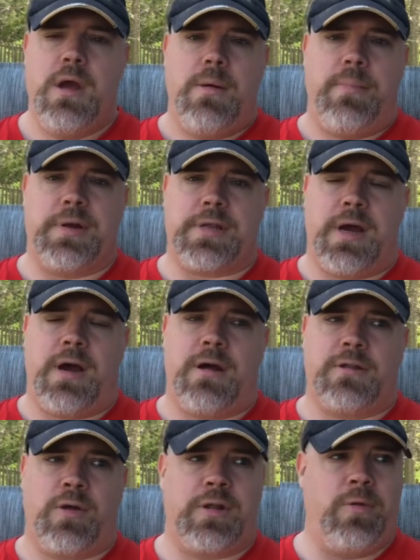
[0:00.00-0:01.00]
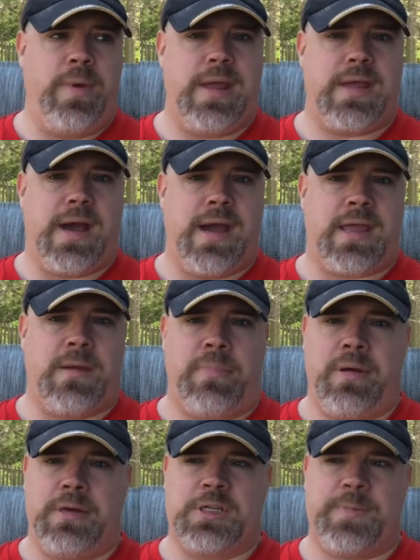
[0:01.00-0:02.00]
but during the week I
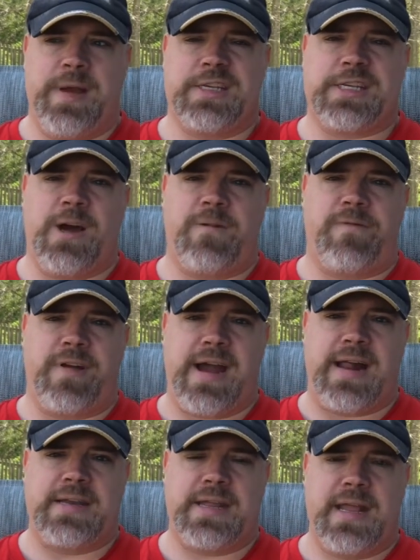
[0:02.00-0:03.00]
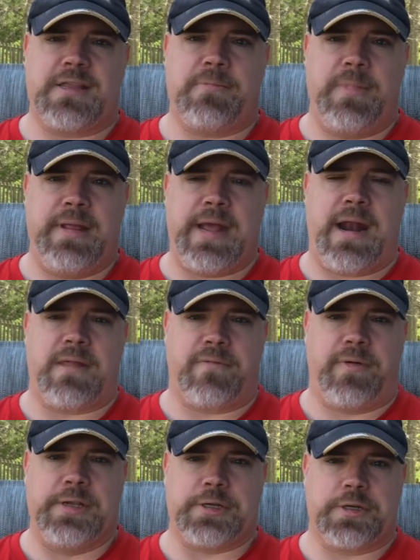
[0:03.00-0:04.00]
completely spaced out and forgot to get the meat out of the
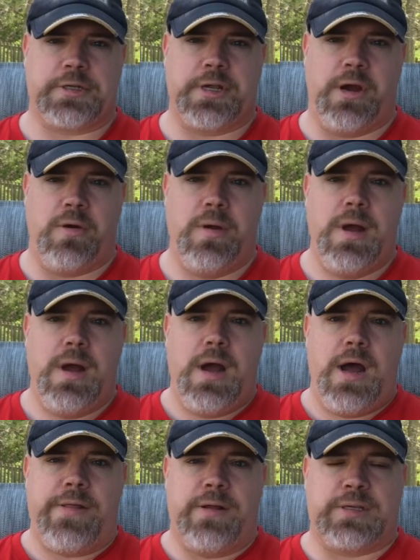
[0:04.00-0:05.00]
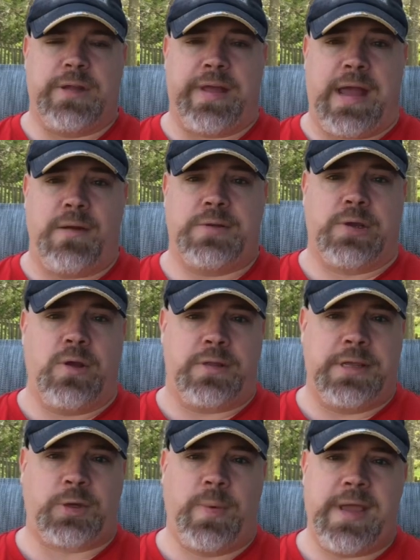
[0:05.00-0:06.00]
freezer. So there's nothing out to cook
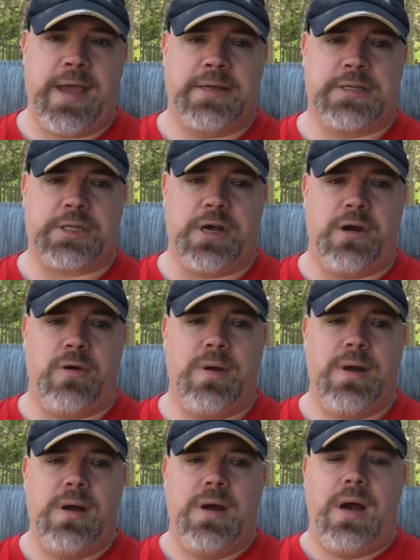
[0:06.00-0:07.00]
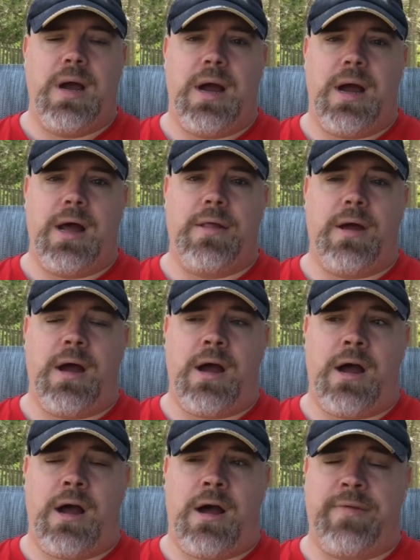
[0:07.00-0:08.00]
this weekend, so
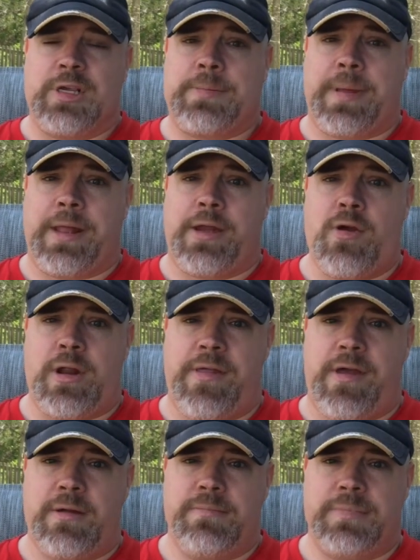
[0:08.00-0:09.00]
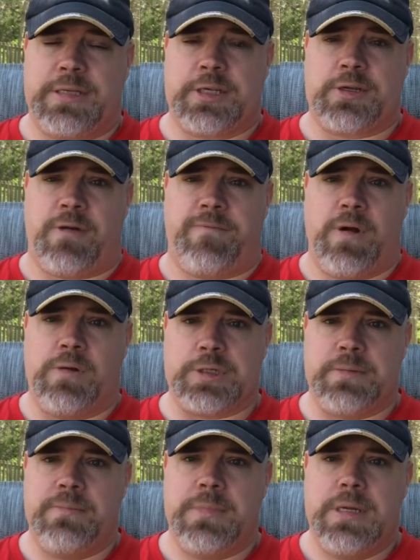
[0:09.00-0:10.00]
obviously I'm not going to cook anything because it's all
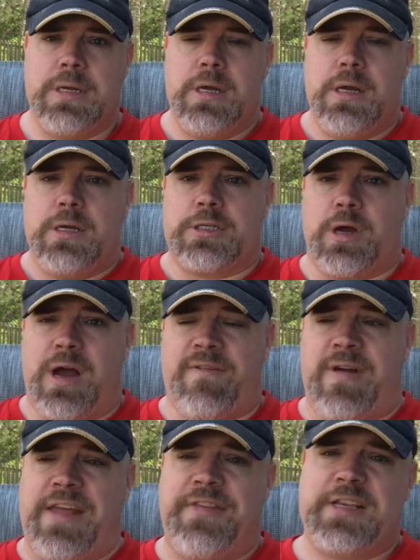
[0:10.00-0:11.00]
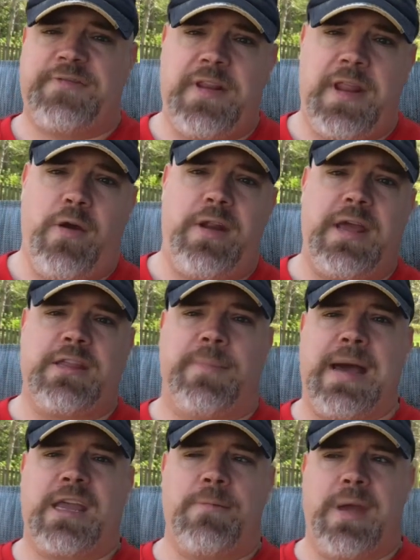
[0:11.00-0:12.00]
frozen. So I've had this video idea in the
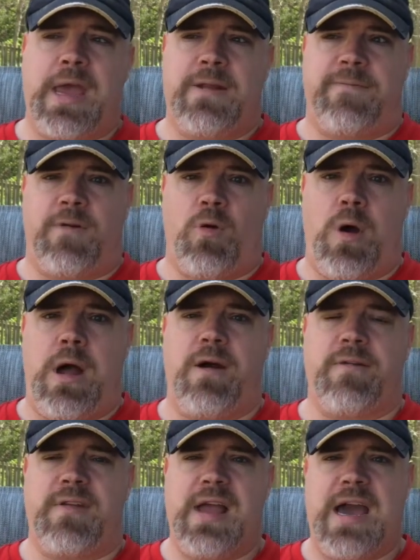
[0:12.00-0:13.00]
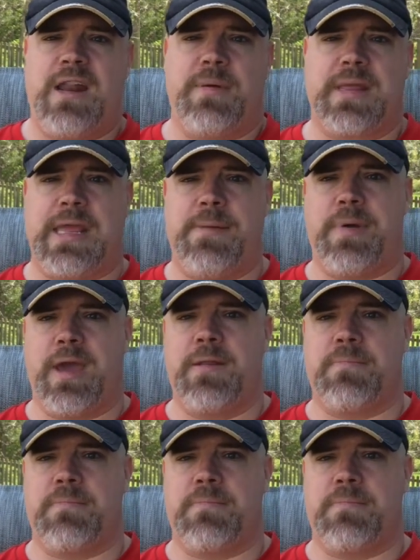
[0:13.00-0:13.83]
back of my head for a while. I've kind of been keeping it